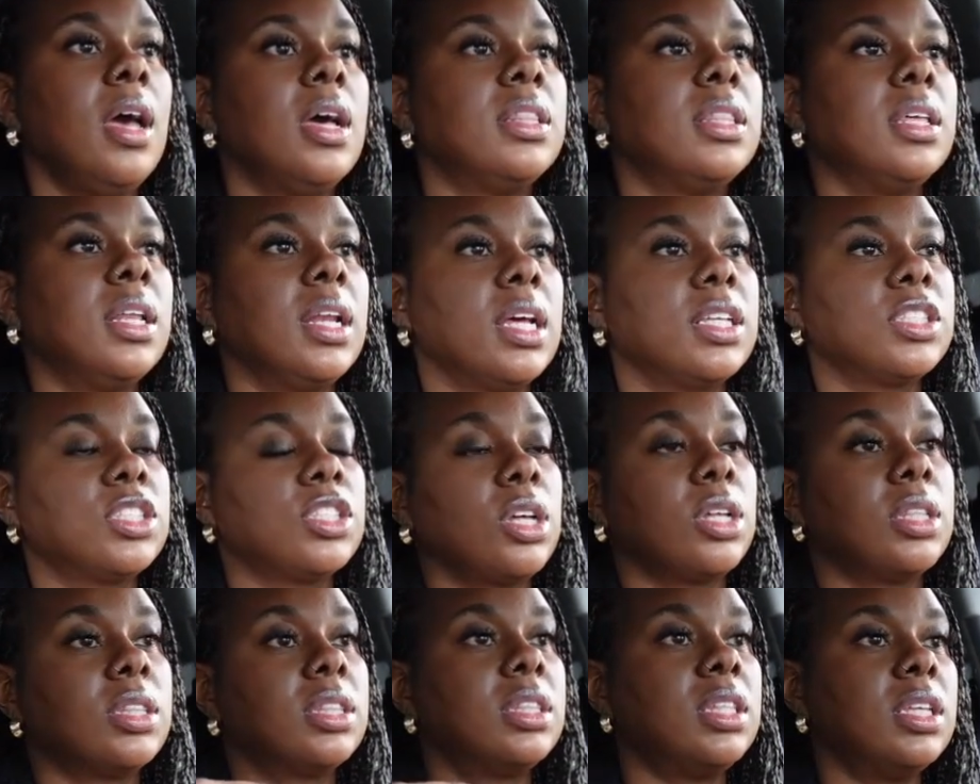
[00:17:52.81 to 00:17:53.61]
Then I
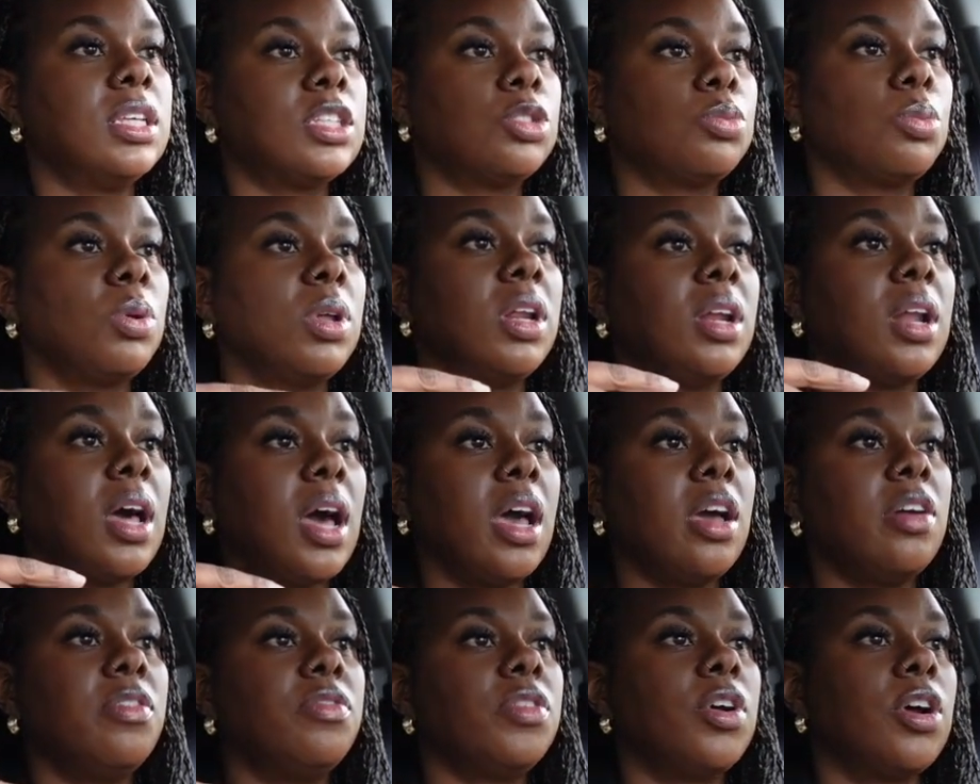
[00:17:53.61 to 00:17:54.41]
saw this one and
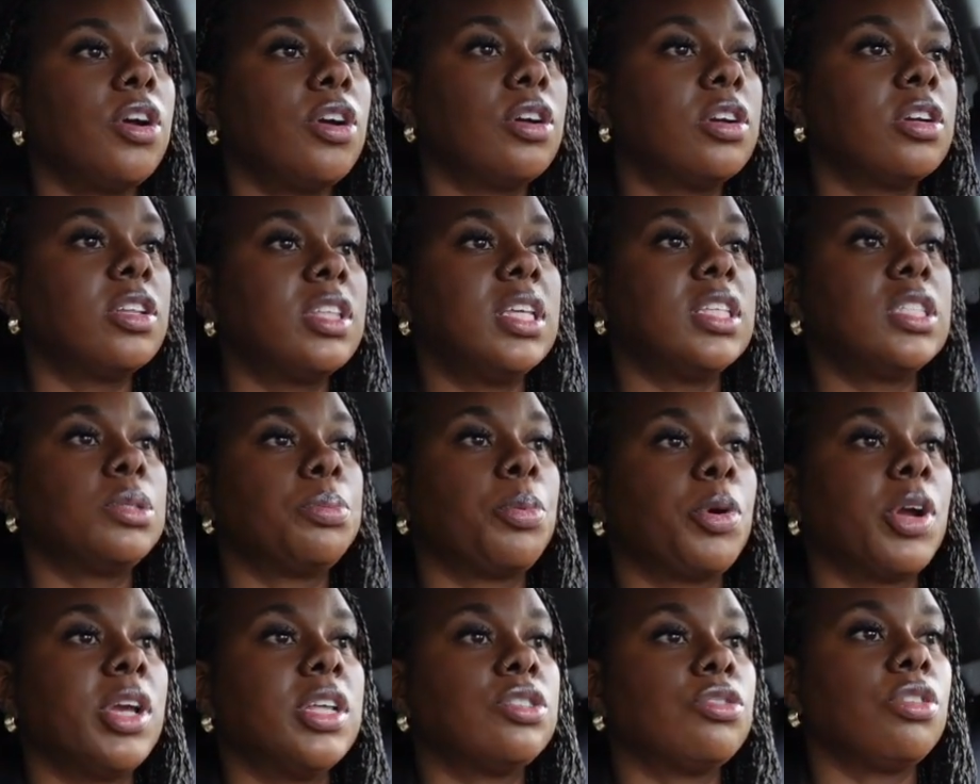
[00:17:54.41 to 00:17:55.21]
I've heard his
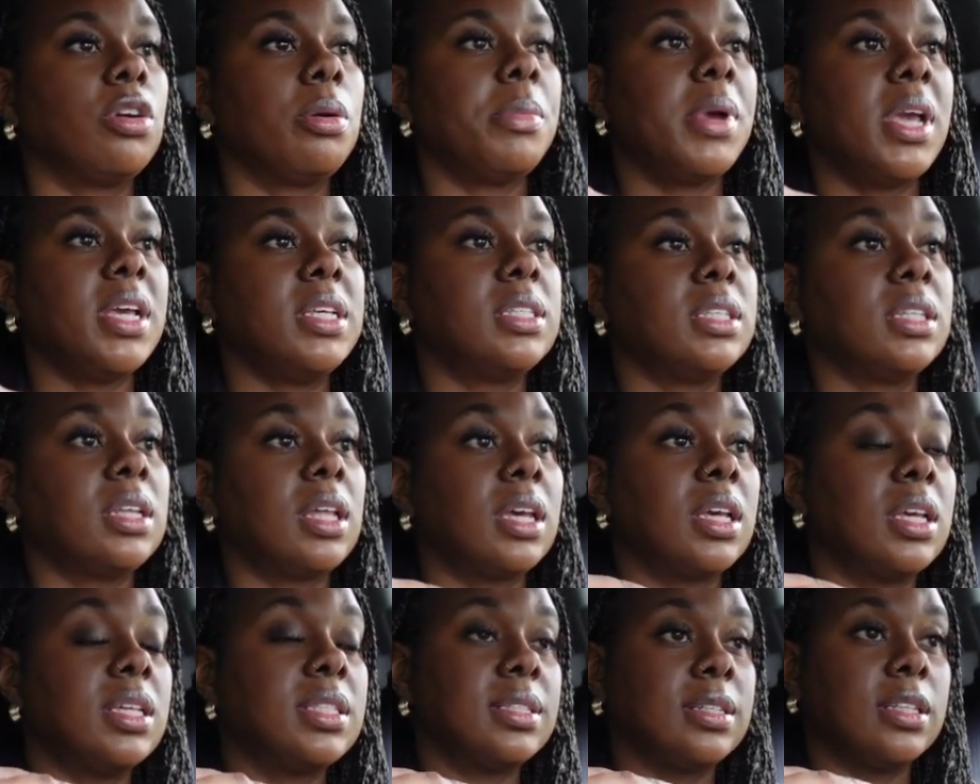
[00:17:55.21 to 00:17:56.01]
brands are amazing,
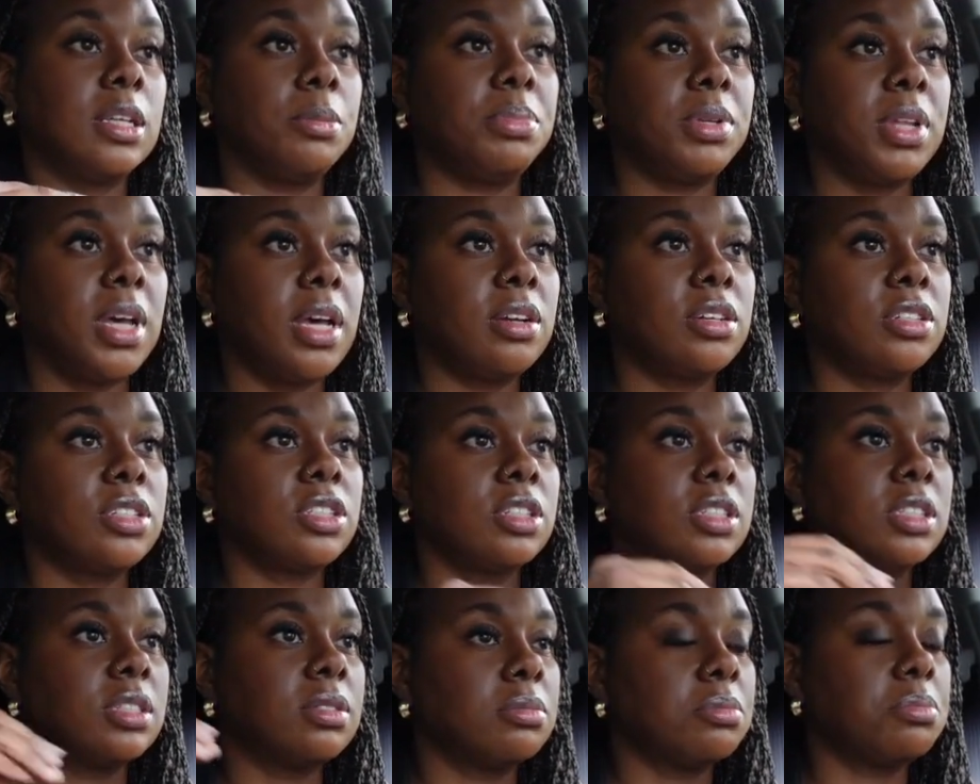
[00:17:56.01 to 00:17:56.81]
like his lip liners
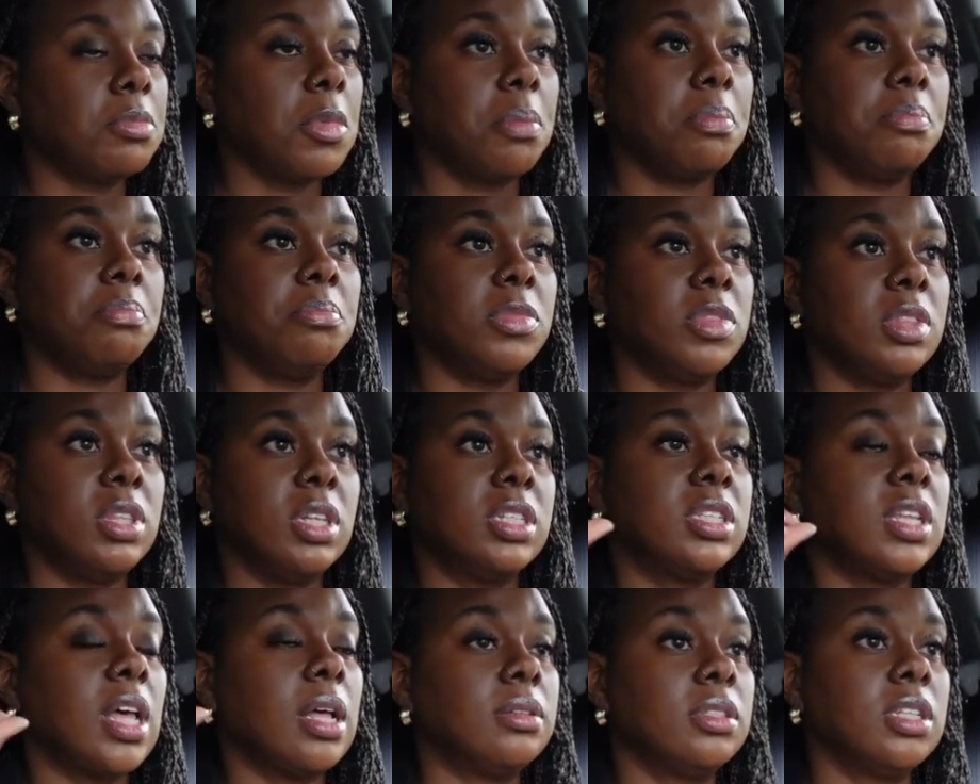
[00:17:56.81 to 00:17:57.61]
are the
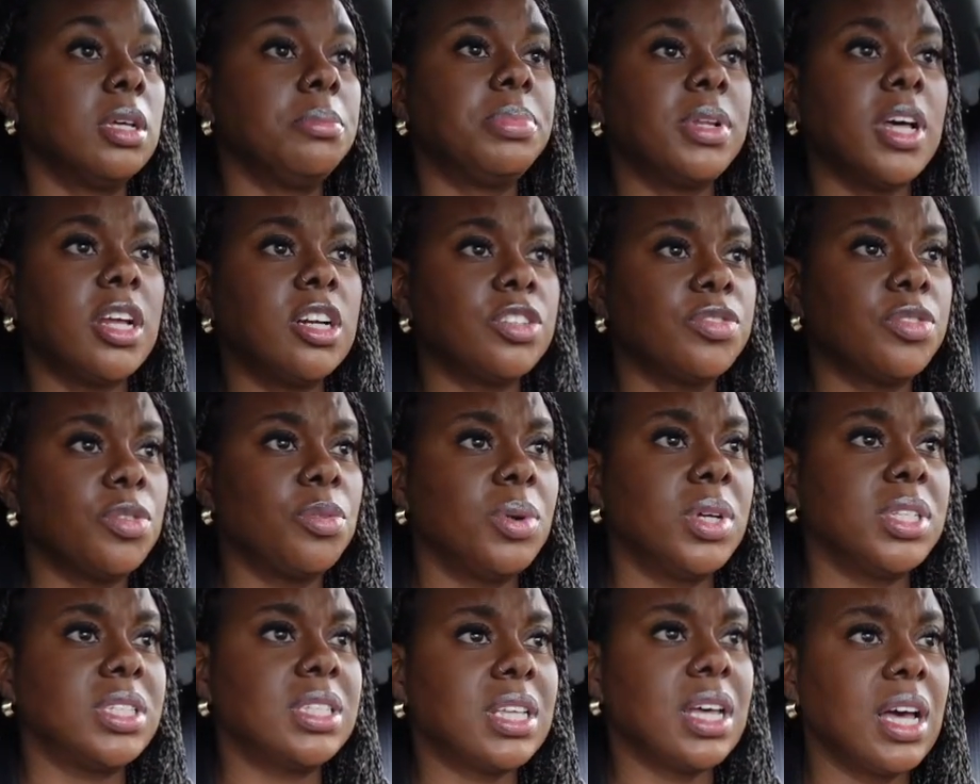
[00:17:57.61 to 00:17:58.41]
top lip liners for
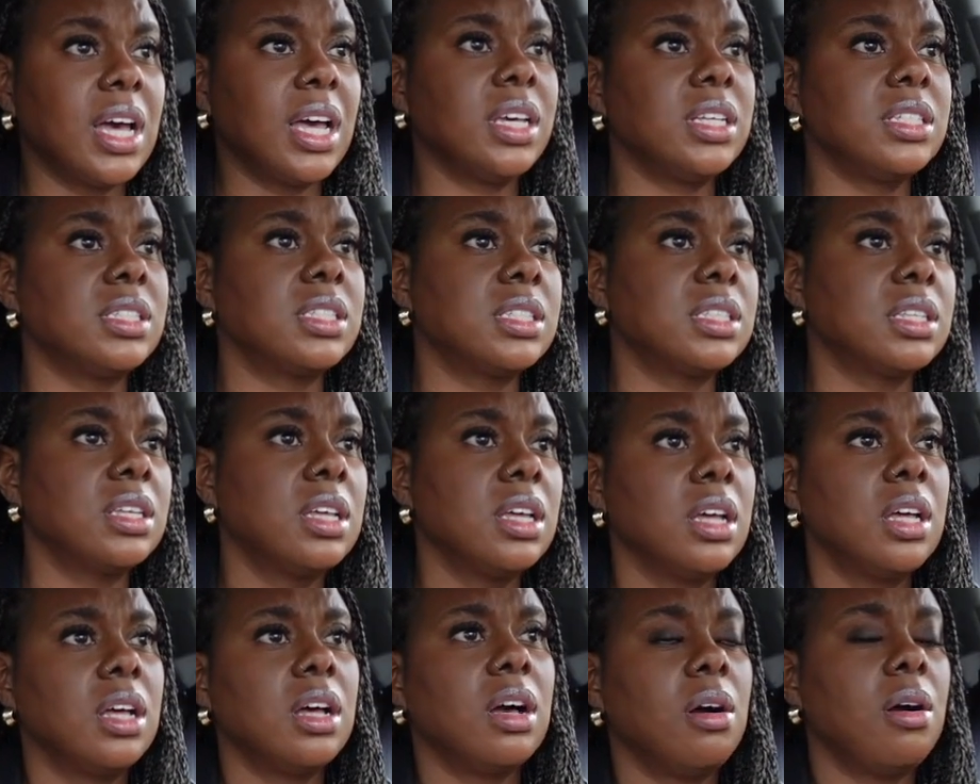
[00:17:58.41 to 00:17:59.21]
one size.
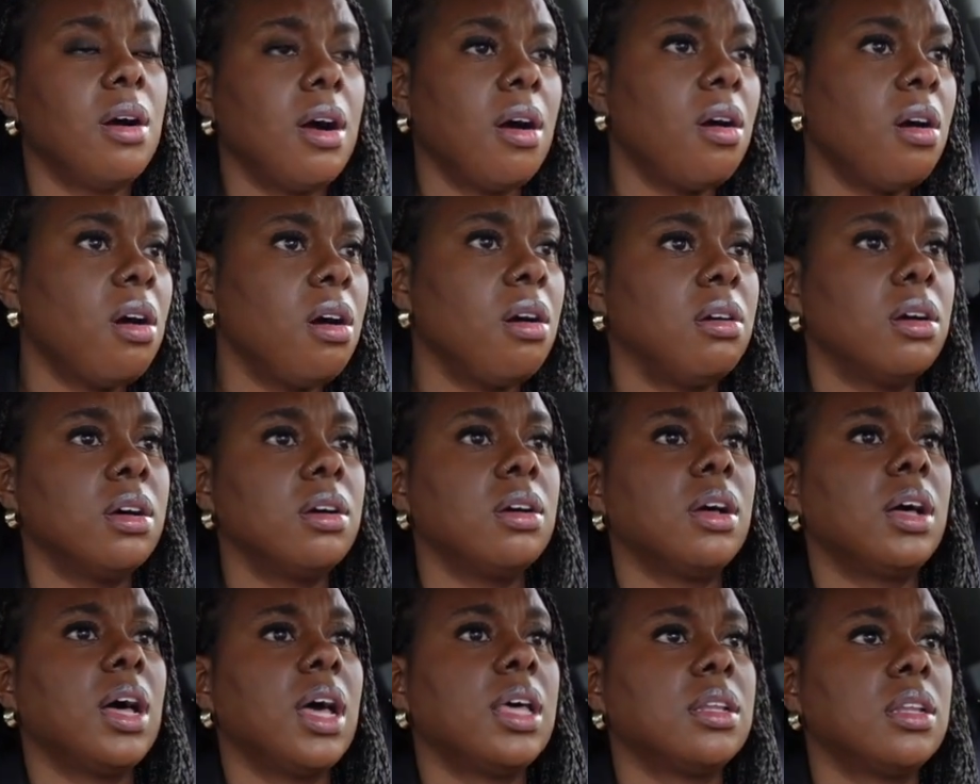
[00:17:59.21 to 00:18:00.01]
Oh,
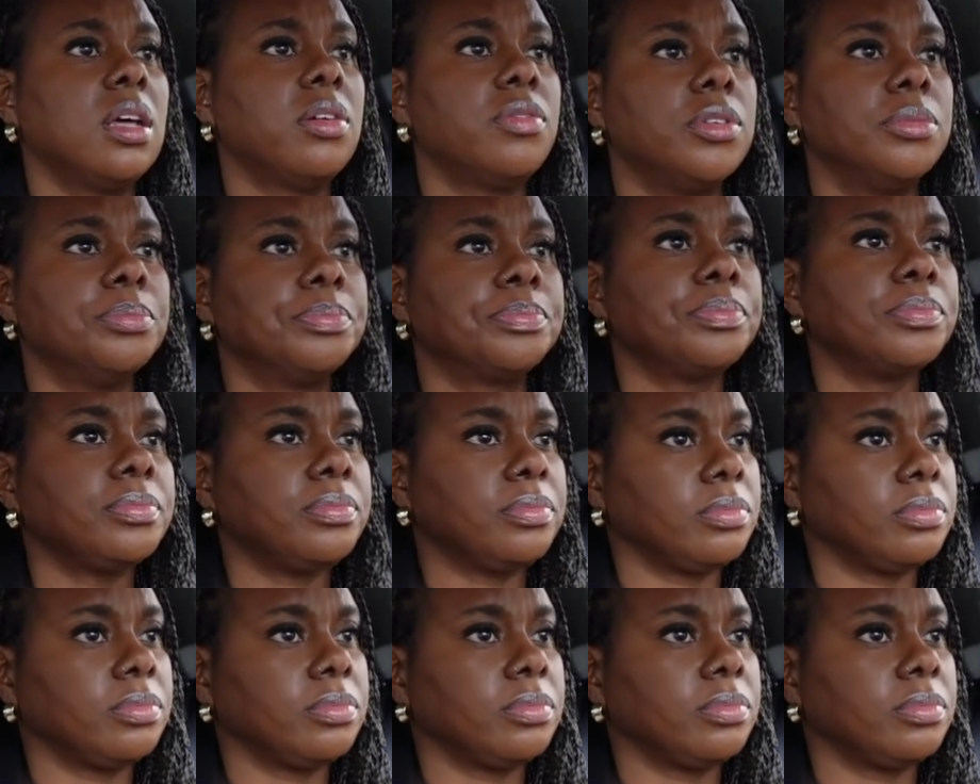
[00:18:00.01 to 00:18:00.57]
I love them.